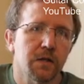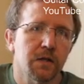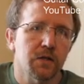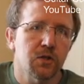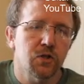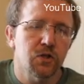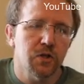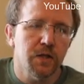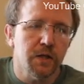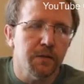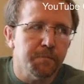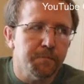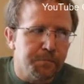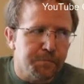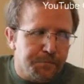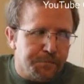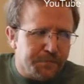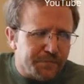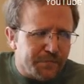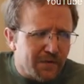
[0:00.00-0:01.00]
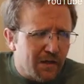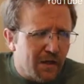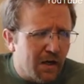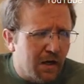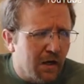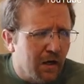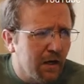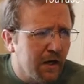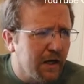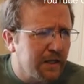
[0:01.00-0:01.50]
the sheet.
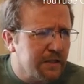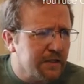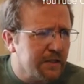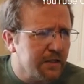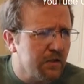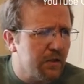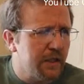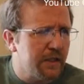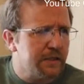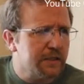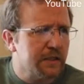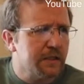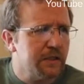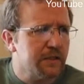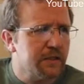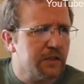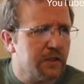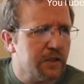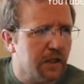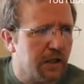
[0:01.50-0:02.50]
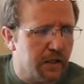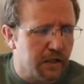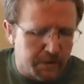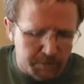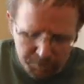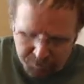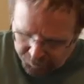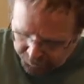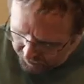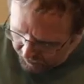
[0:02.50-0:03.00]
All right, so let's get started.